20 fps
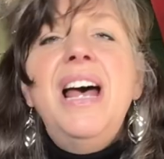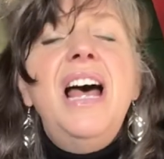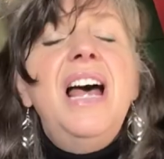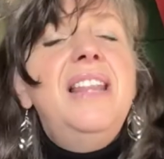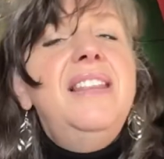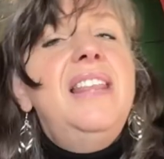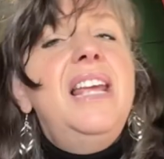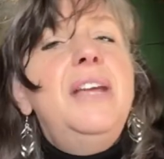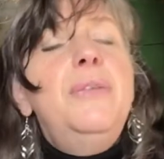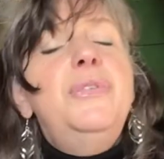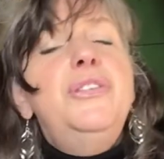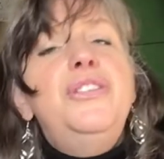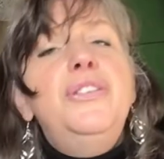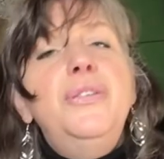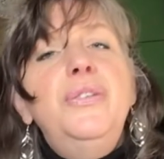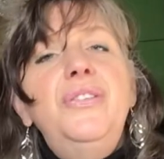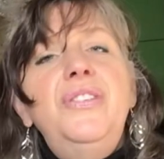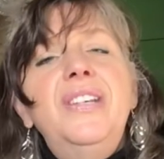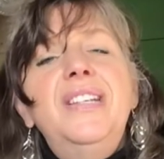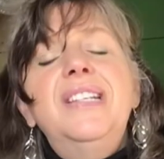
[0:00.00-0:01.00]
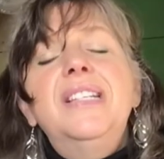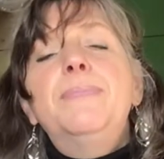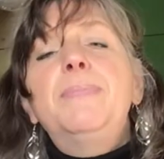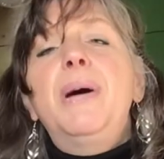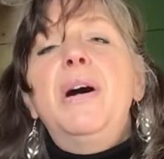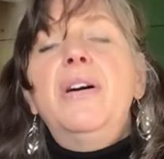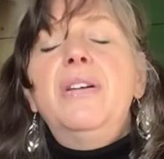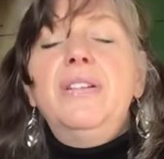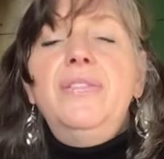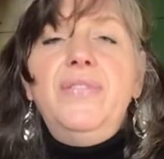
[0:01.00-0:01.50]
and they would use it as
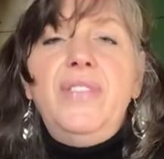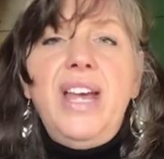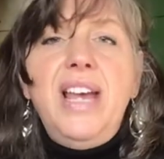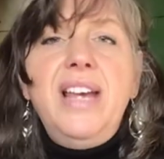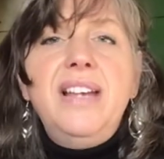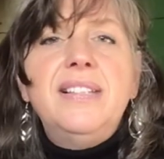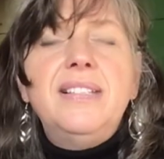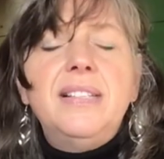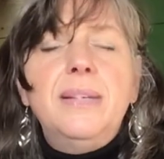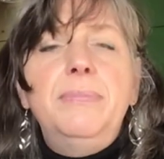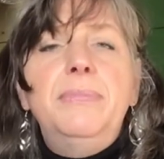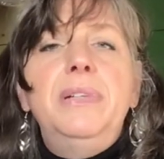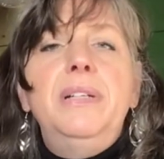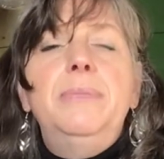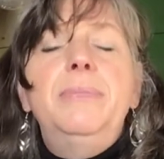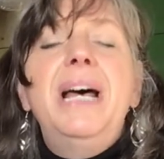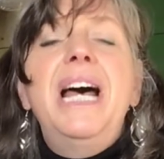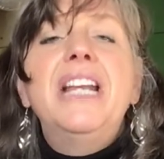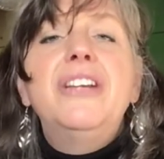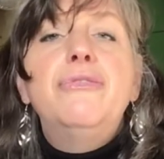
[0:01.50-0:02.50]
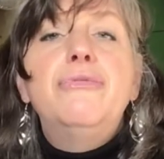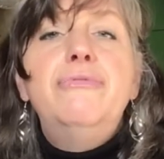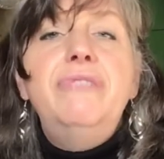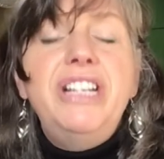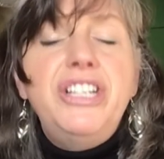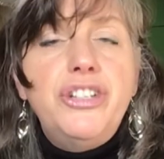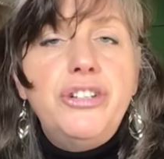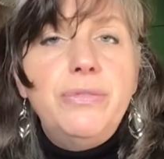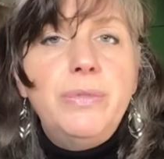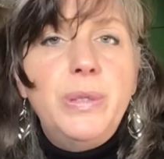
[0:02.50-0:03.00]
part of their symbolism and
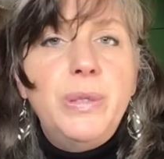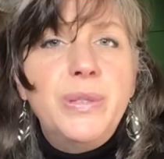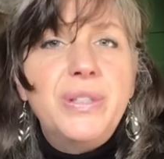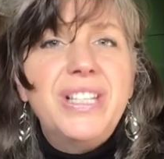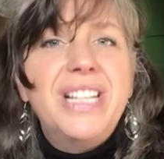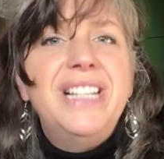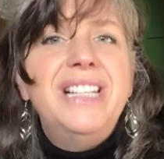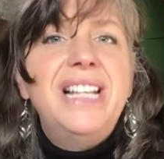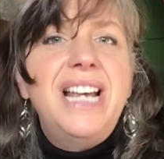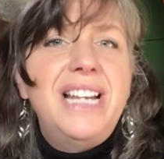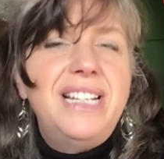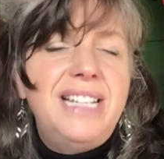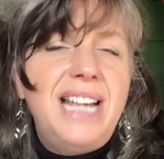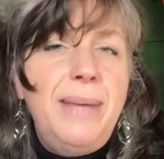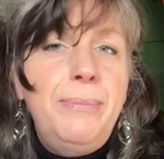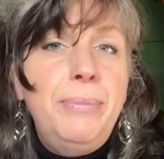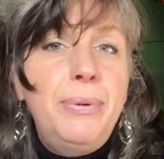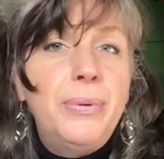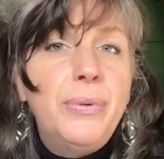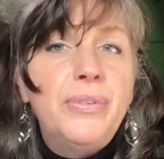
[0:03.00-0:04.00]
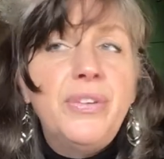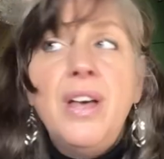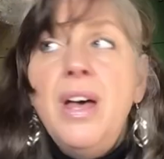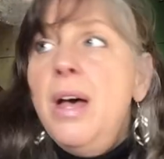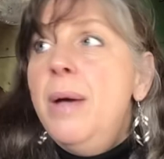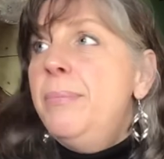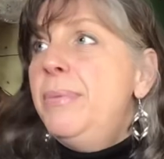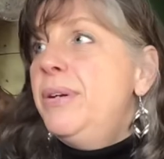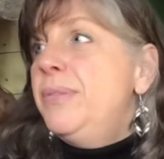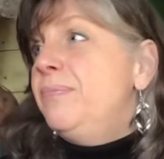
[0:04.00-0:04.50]
rituals in their temples,
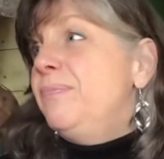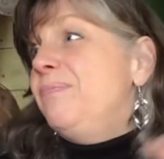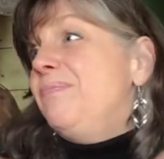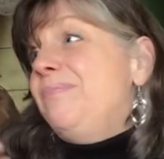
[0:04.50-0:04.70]
but